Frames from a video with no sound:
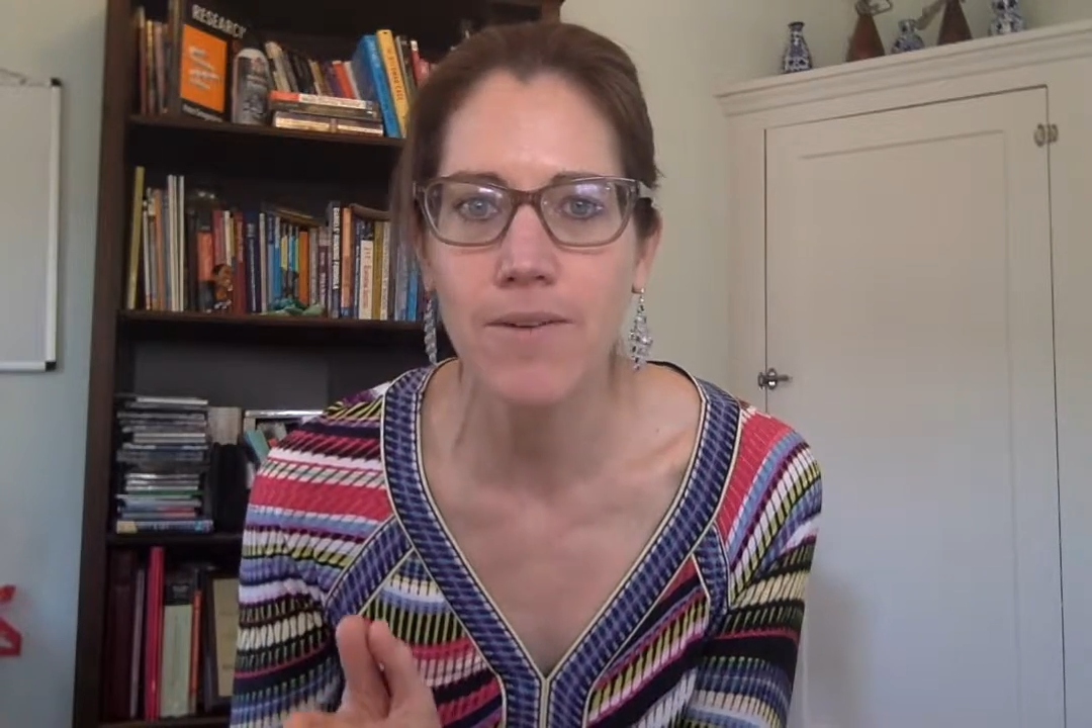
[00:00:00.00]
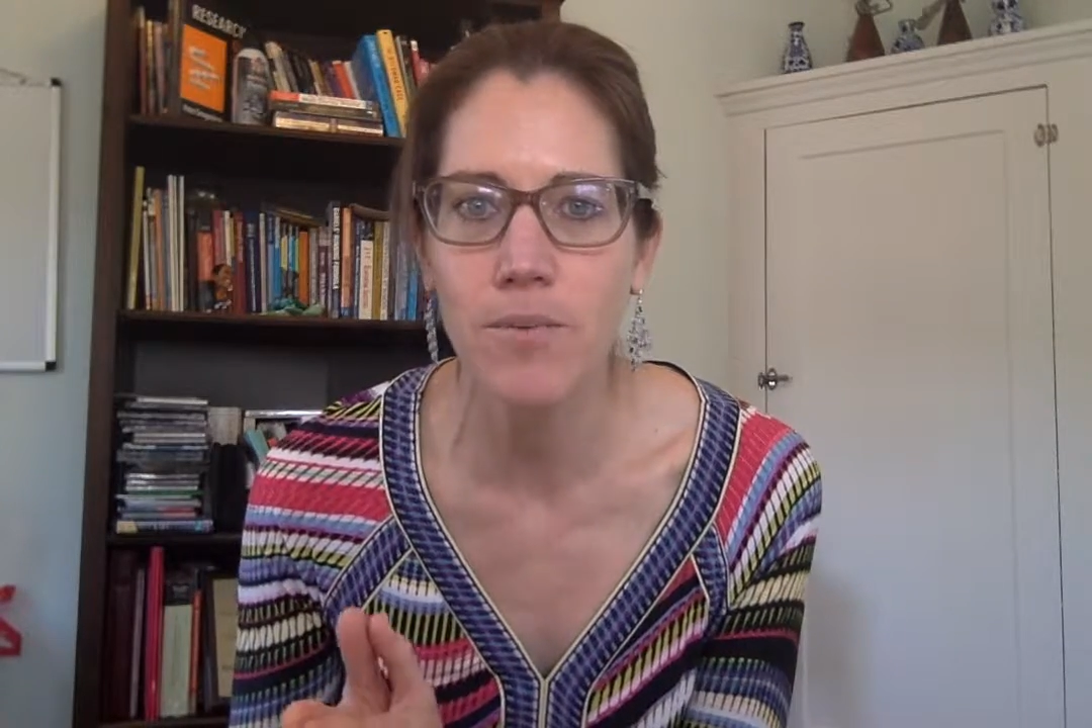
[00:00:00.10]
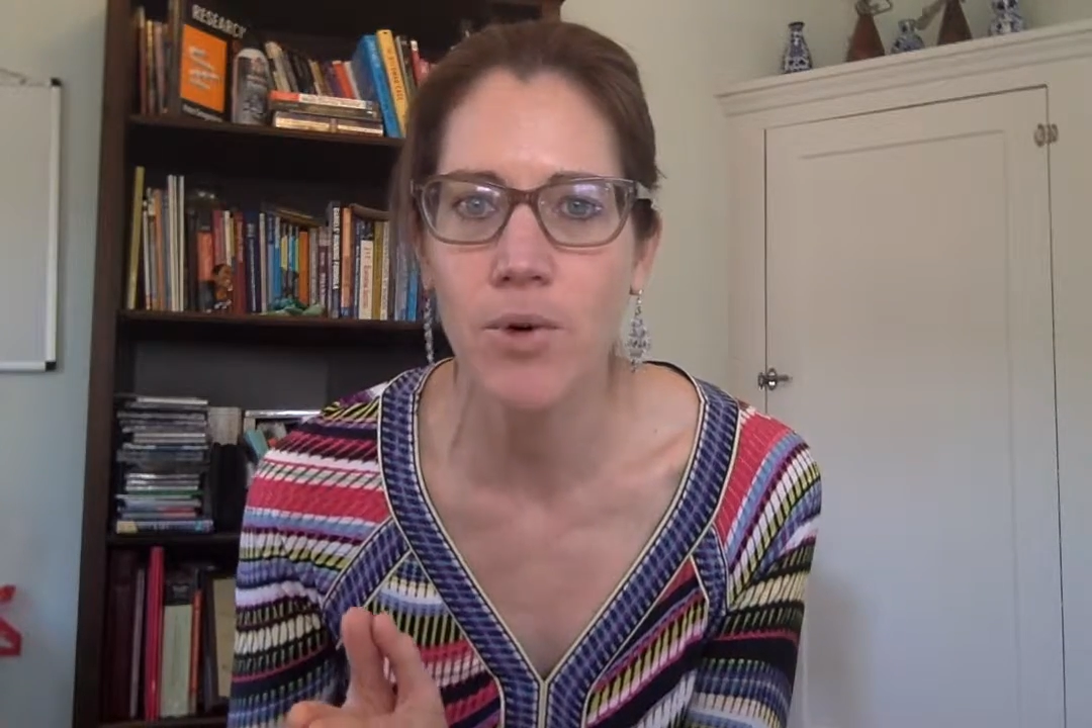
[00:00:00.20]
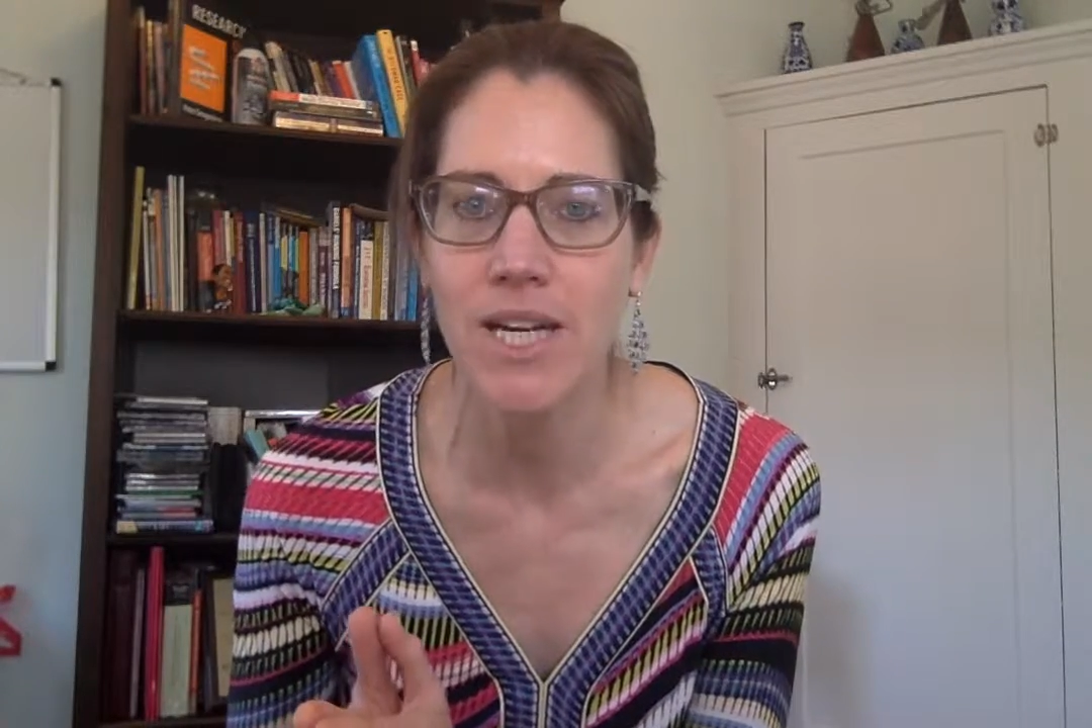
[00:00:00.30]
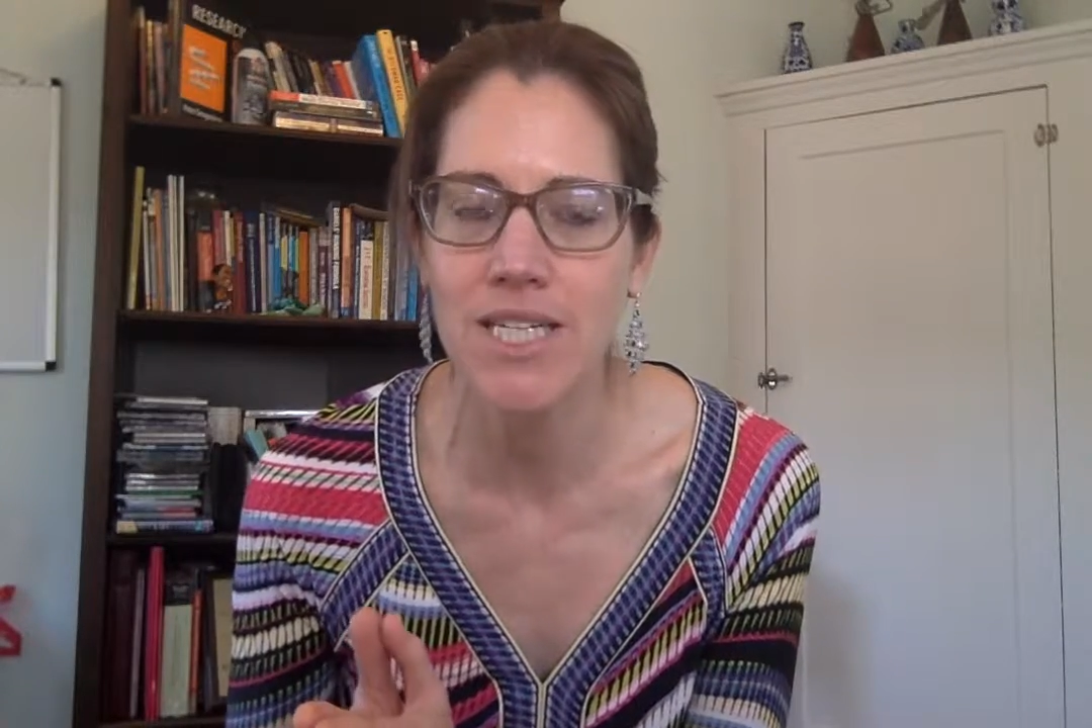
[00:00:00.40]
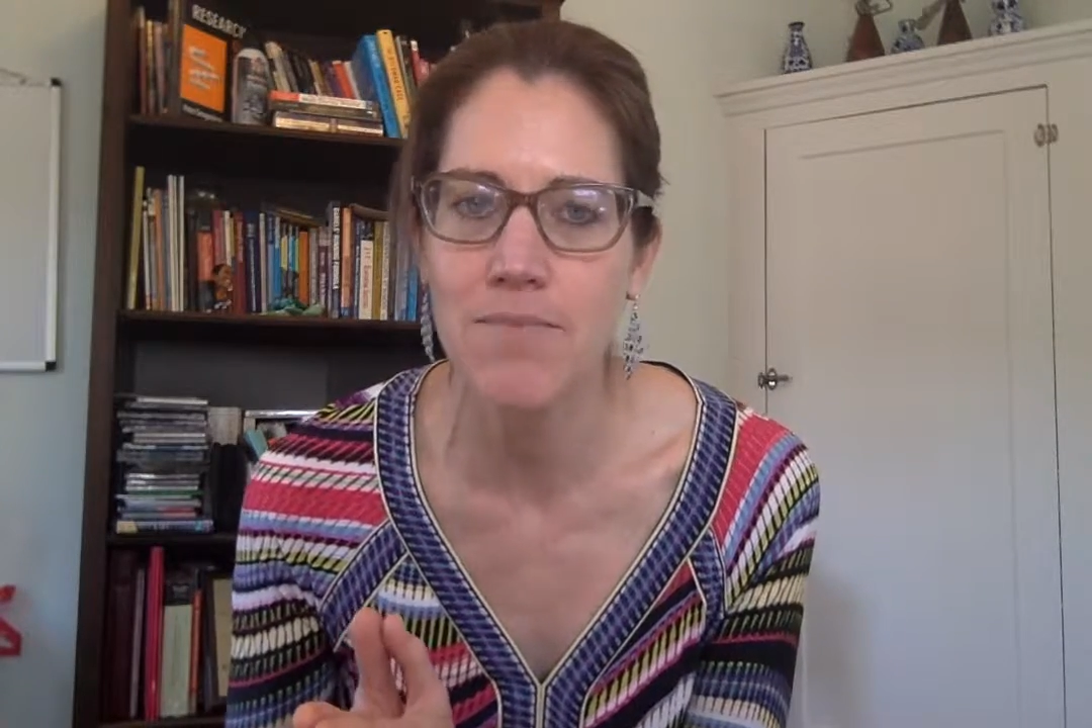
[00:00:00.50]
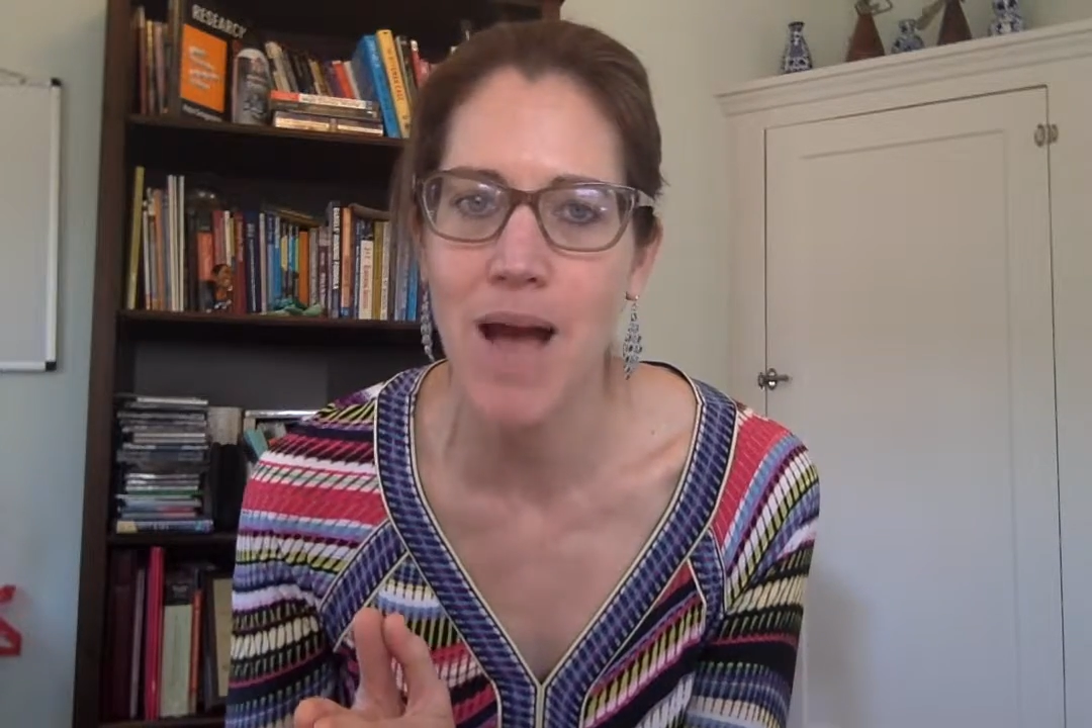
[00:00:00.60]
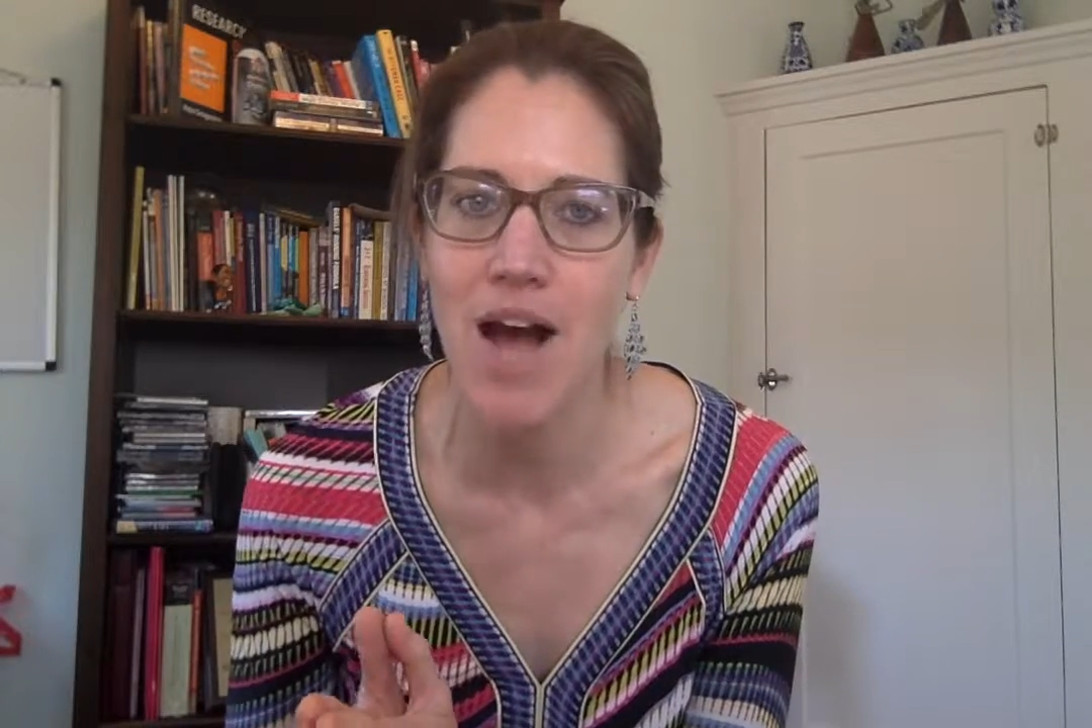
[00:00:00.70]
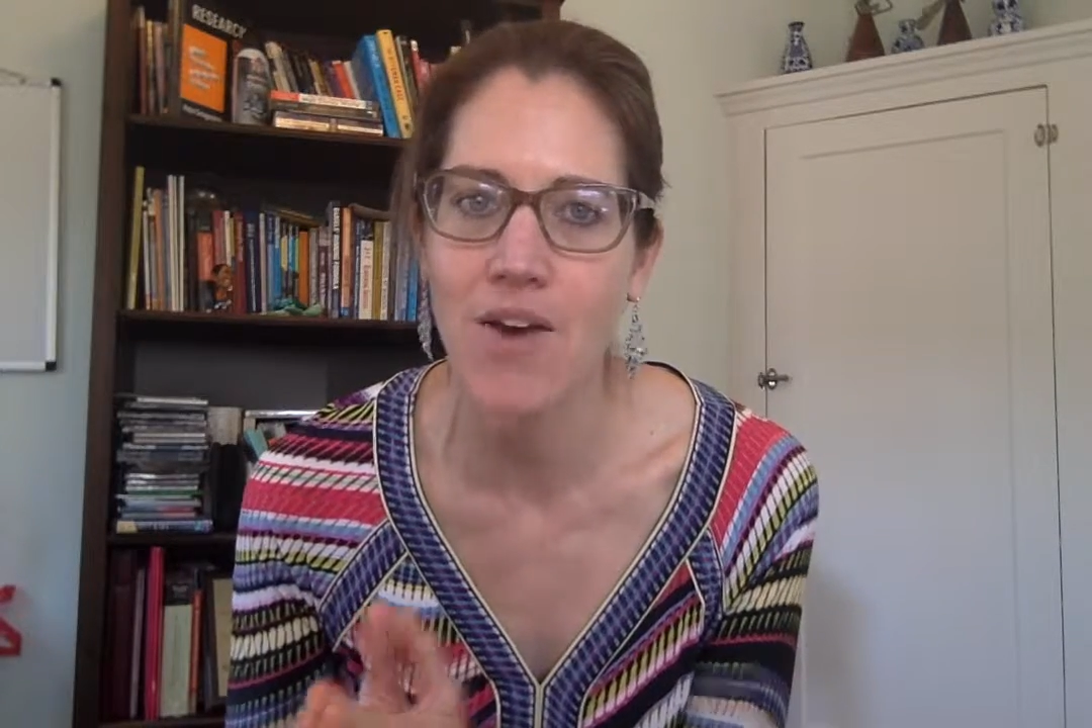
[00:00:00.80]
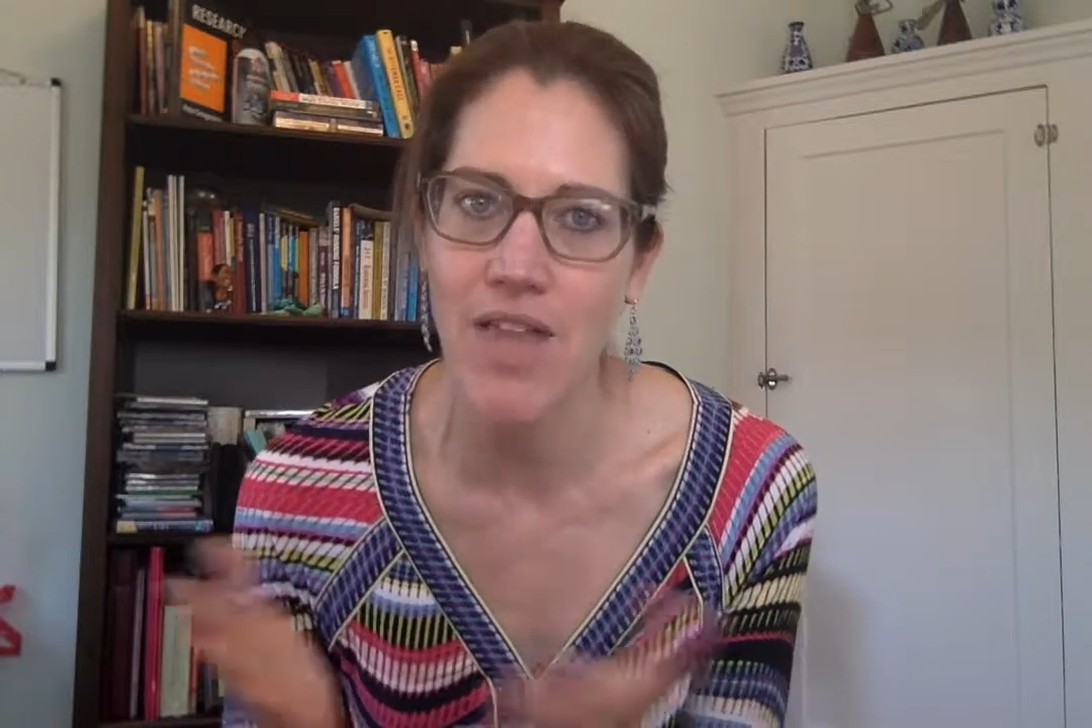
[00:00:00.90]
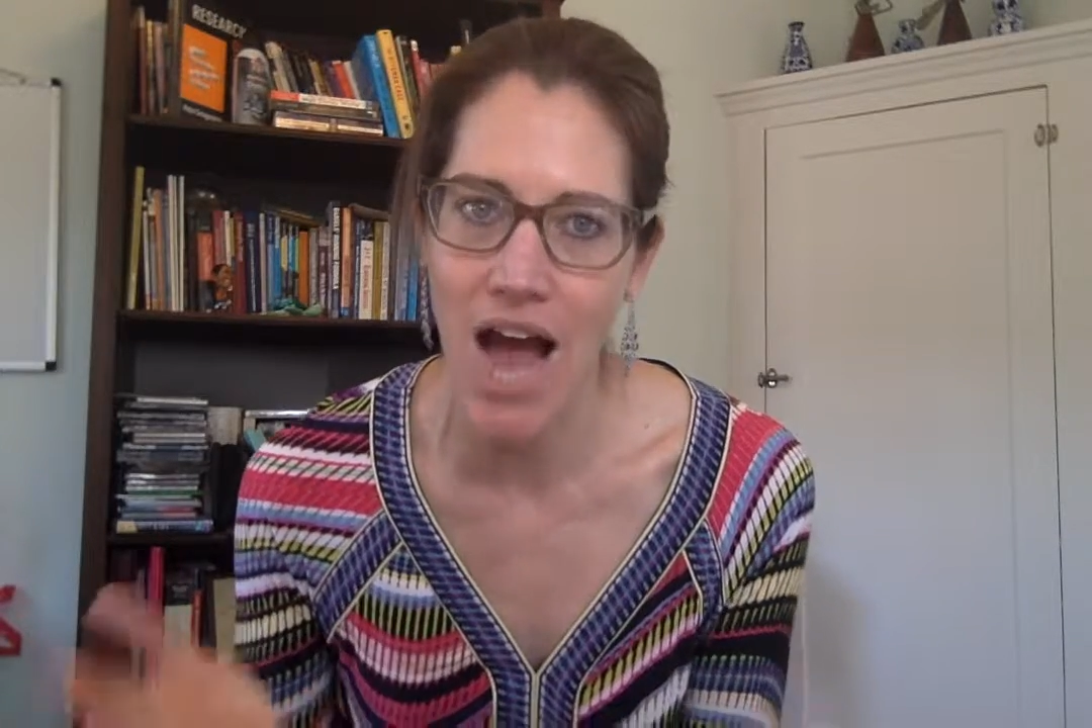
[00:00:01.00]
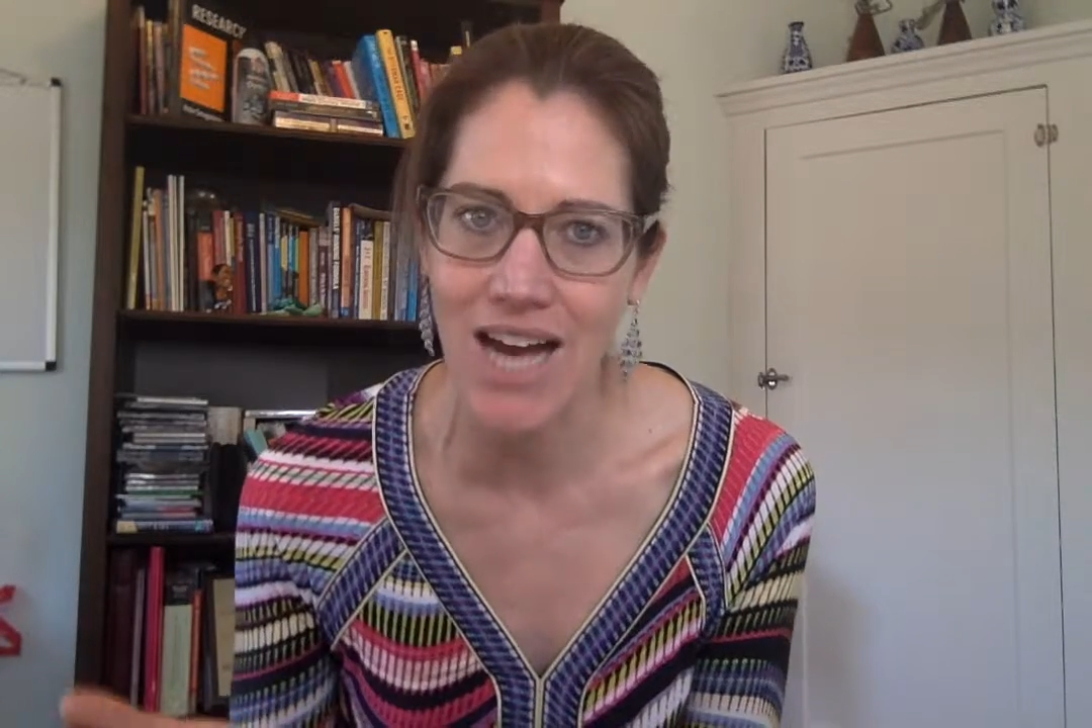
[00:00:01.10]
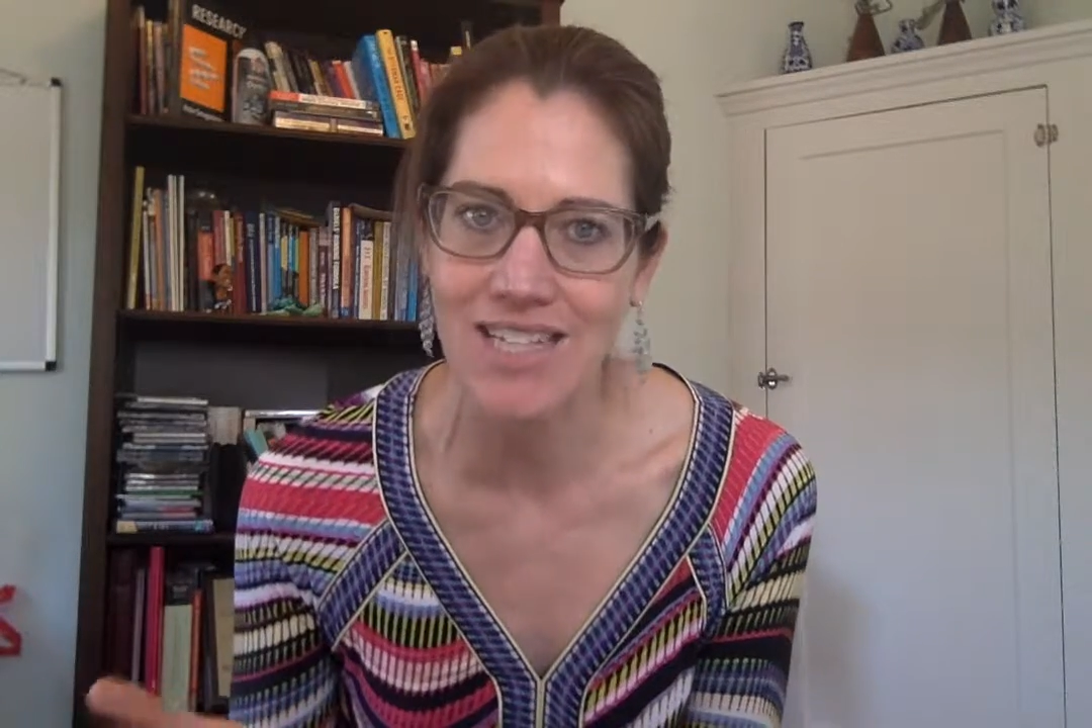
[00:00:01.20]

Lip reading: Flipgrid is about the